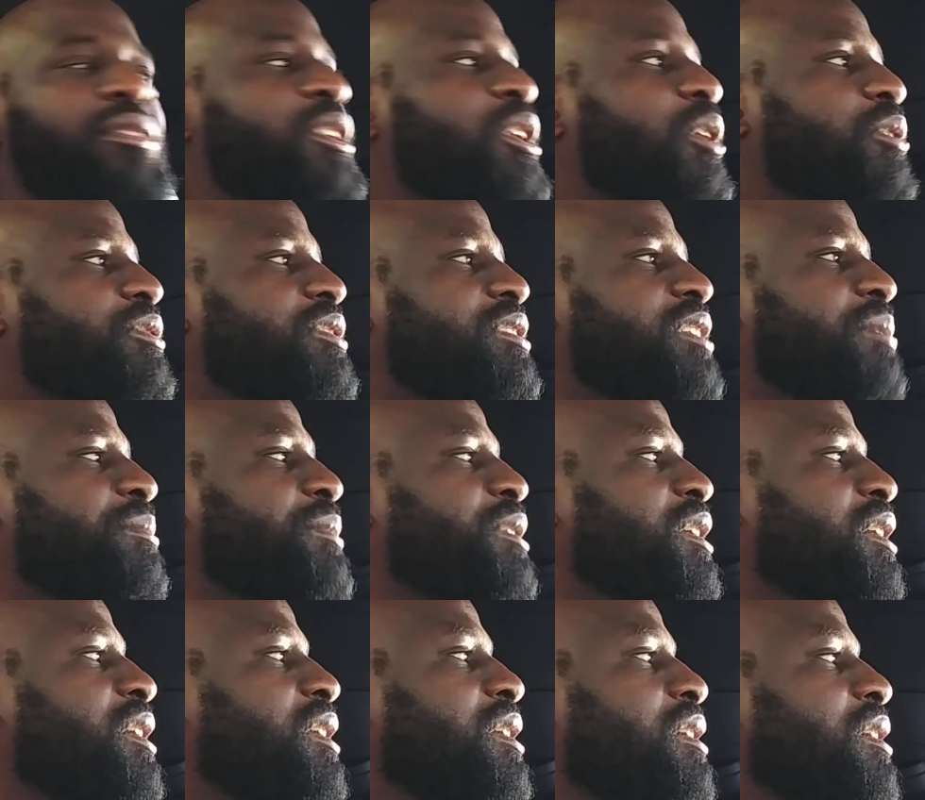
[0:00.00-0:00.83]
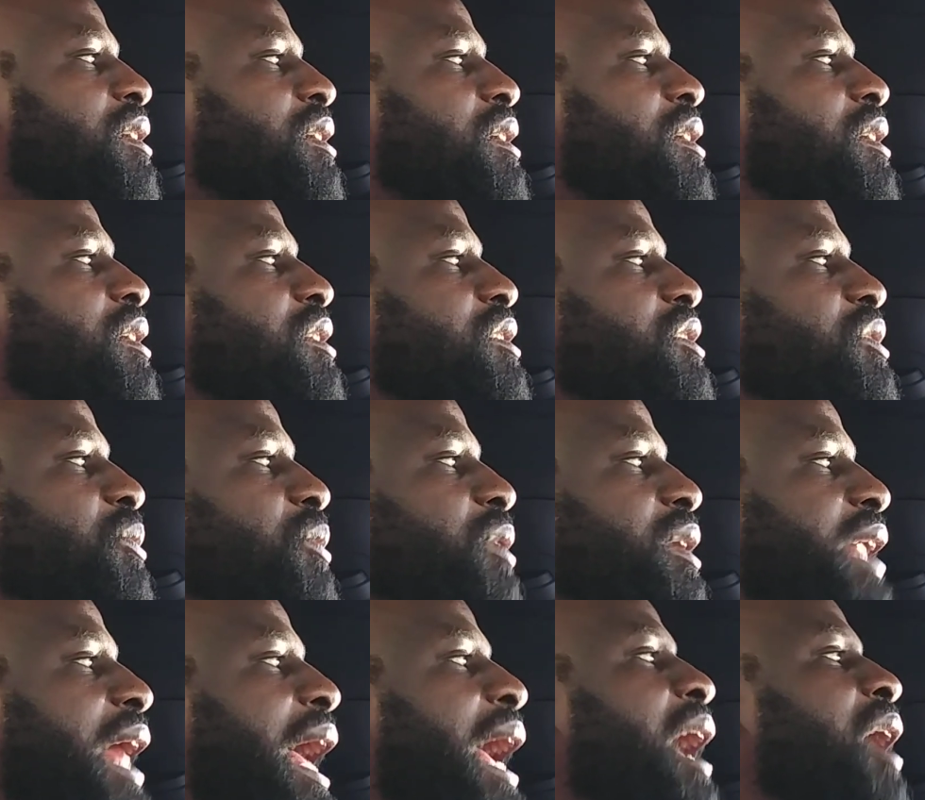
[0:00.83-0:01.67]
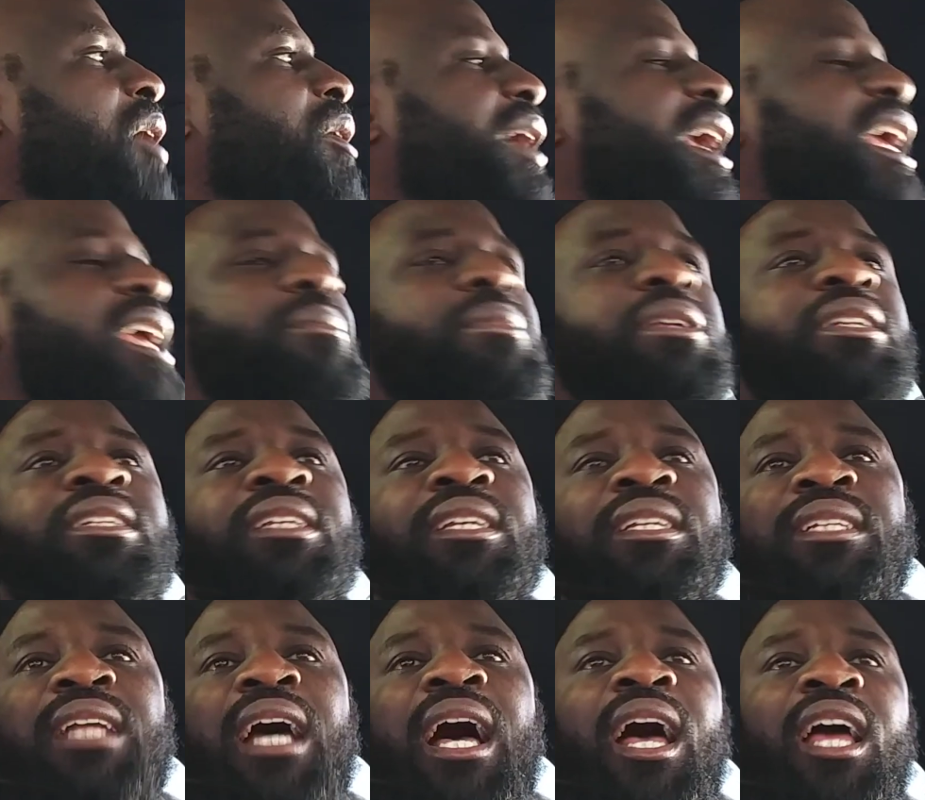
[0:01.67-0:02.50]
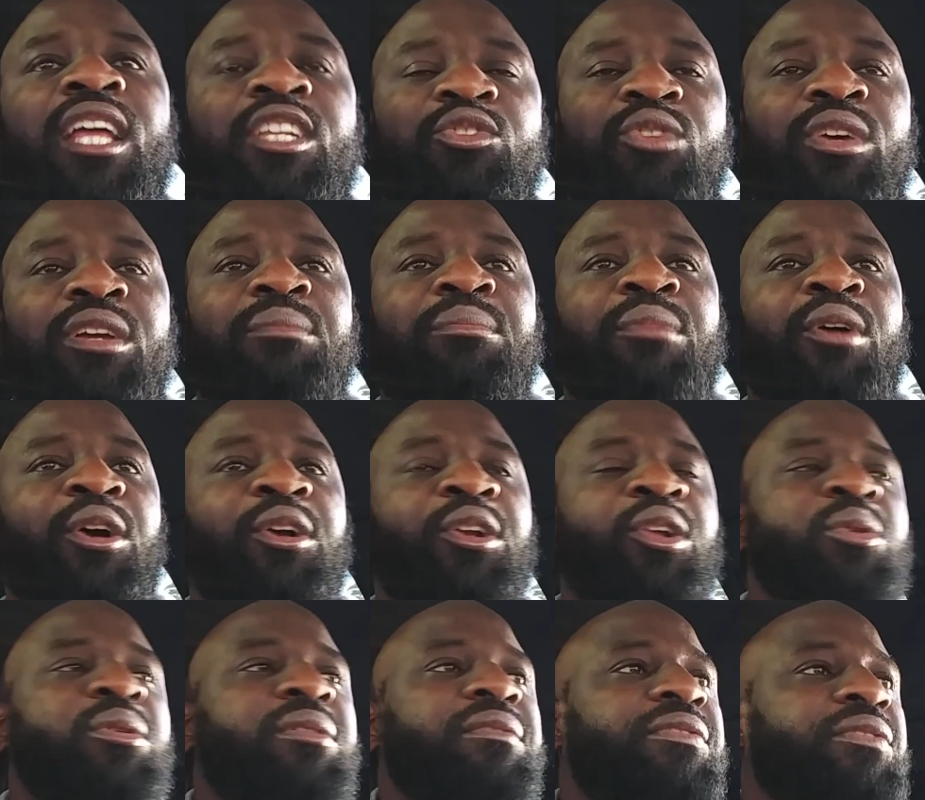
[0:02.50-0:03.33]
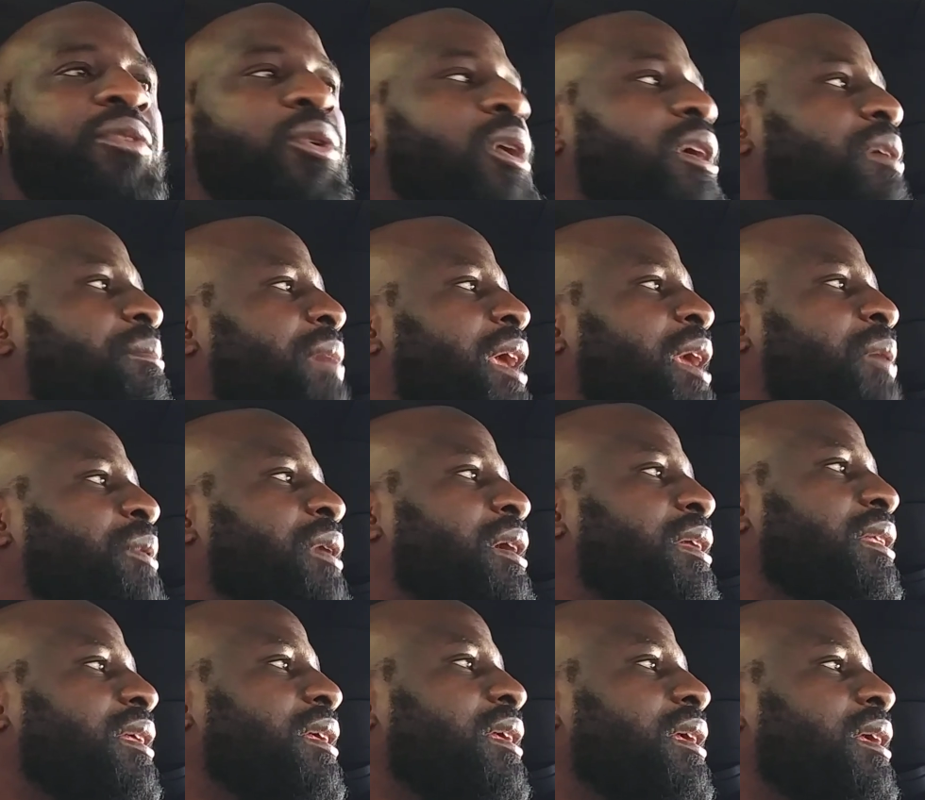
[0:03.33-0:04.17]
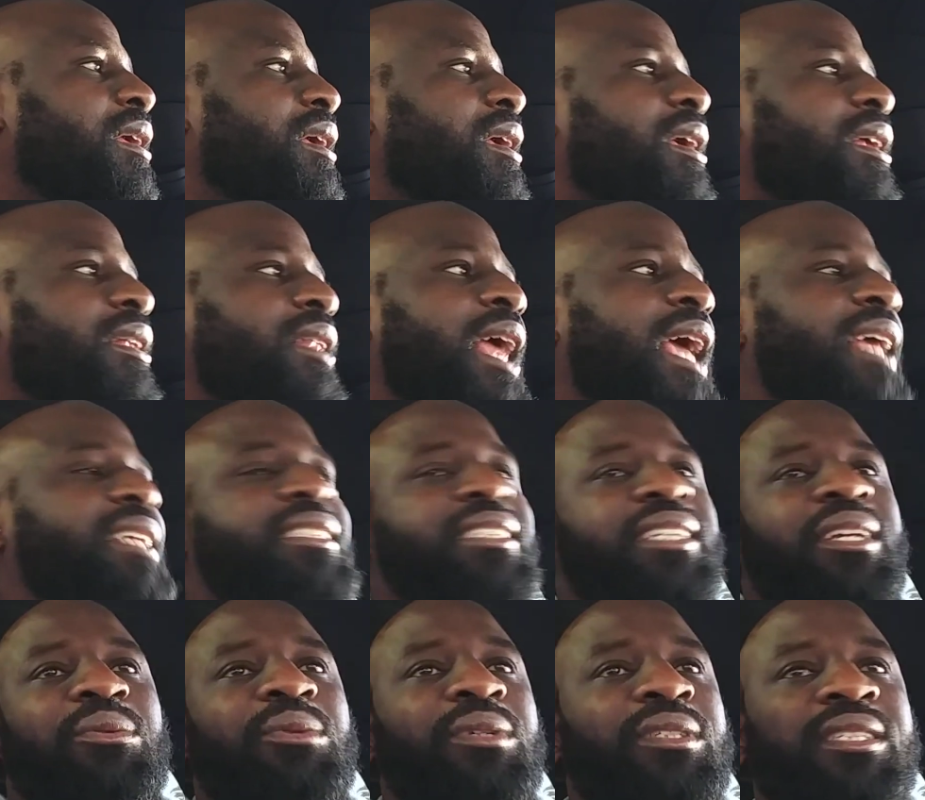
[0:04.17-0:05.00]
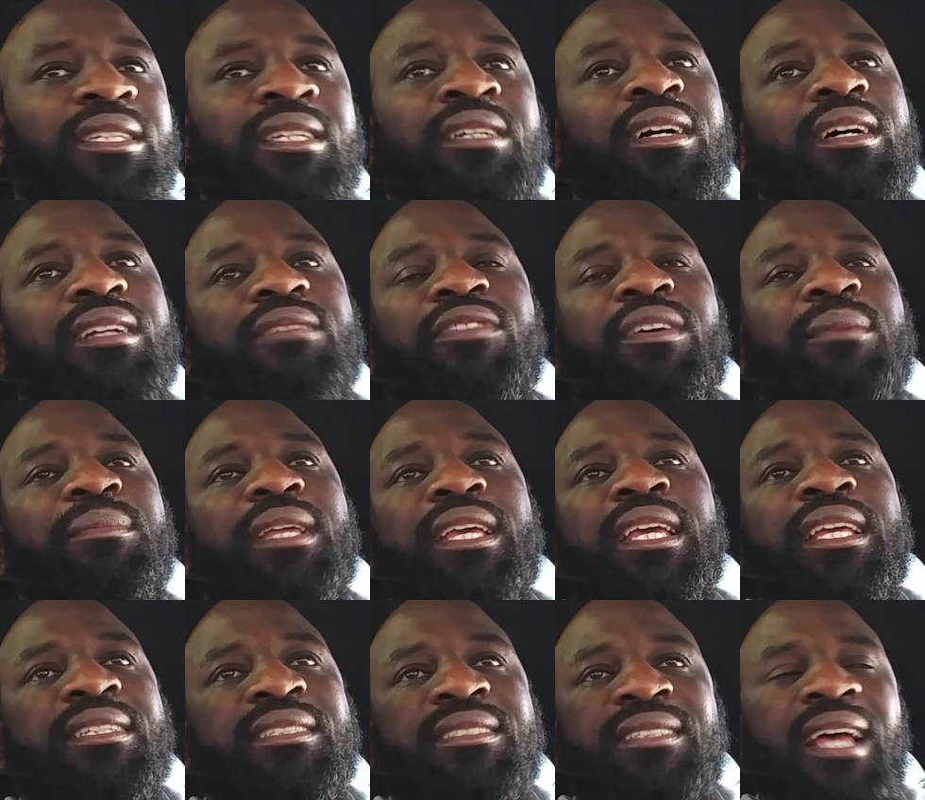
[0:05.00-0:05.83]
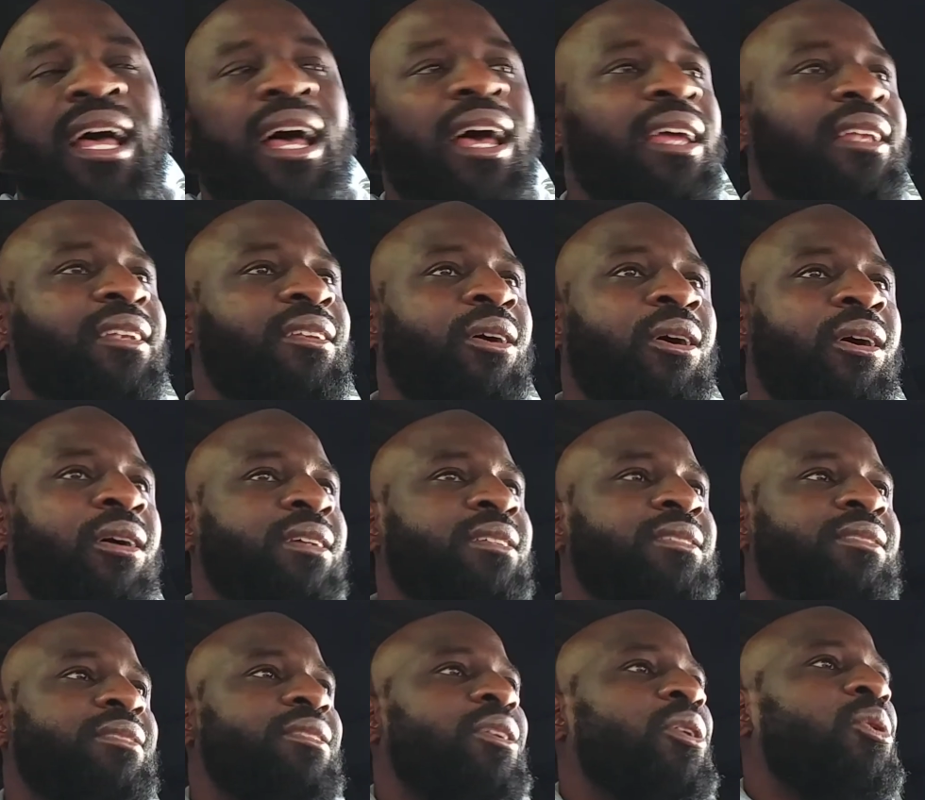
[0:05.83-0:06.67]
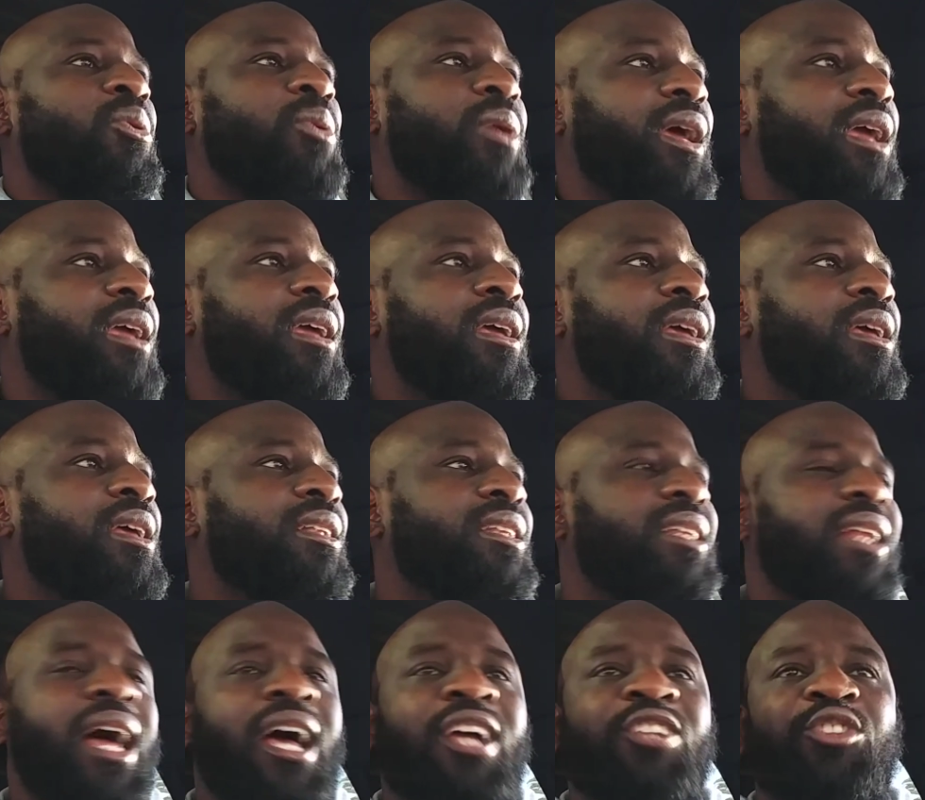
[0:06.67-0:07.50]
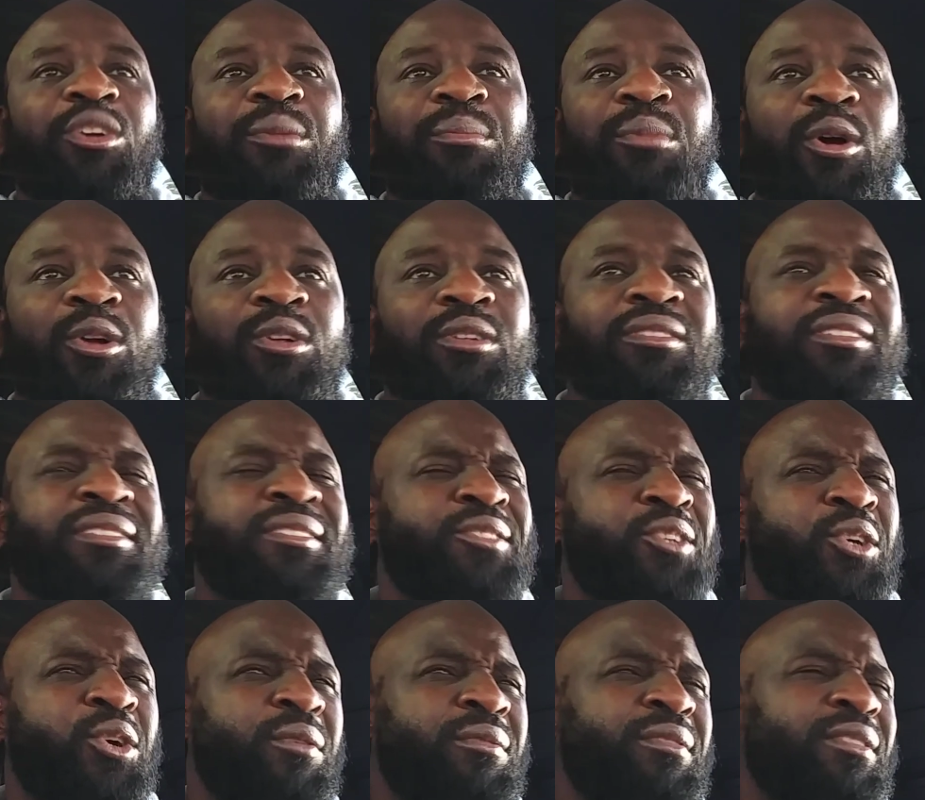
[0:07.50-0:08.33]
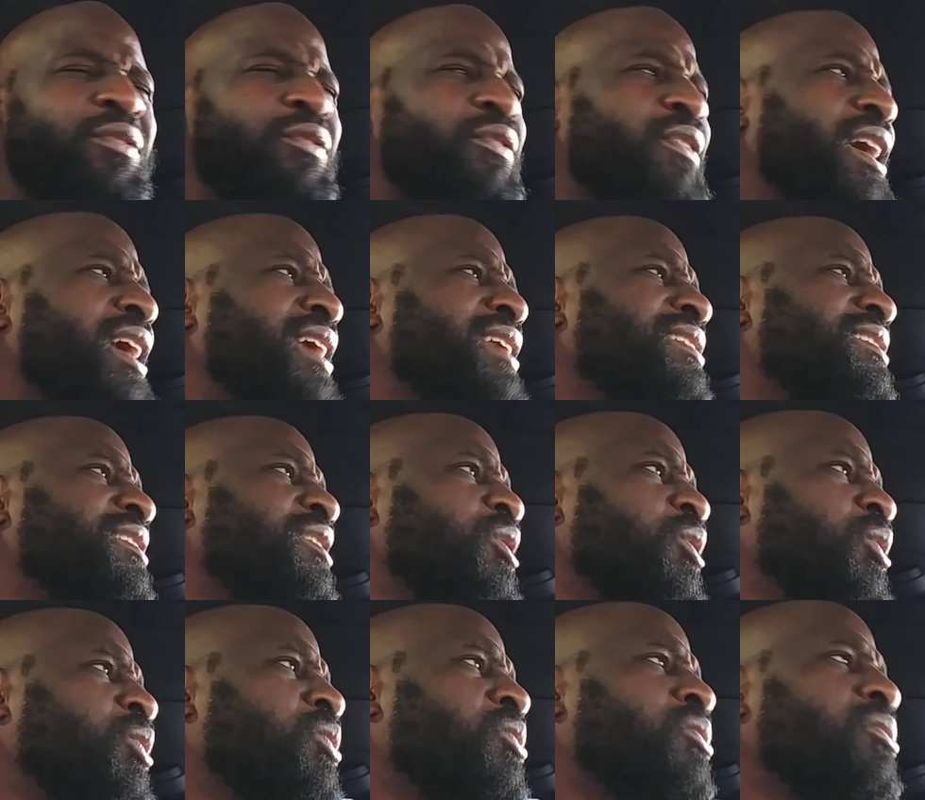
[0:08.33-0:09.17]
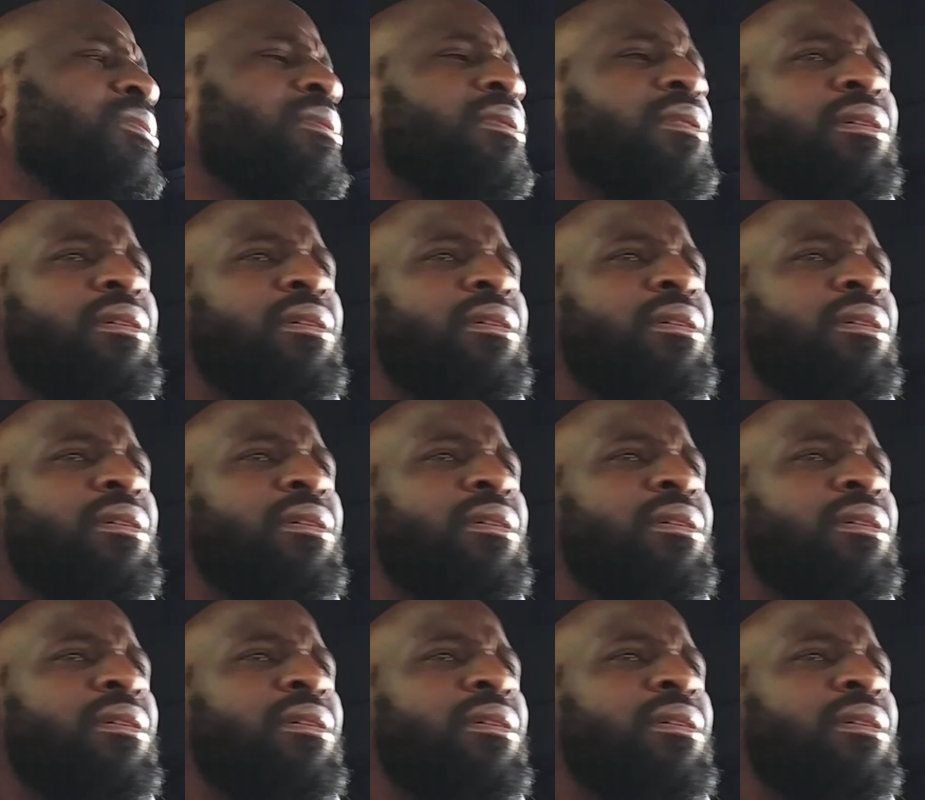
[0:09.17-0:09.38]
You know, similar to what Al Haymon did to Andre Berto and Floyd Mayweather. That shit was cooked from the inside, dog. There's no way. Did Andre Berto deserve the fight? No.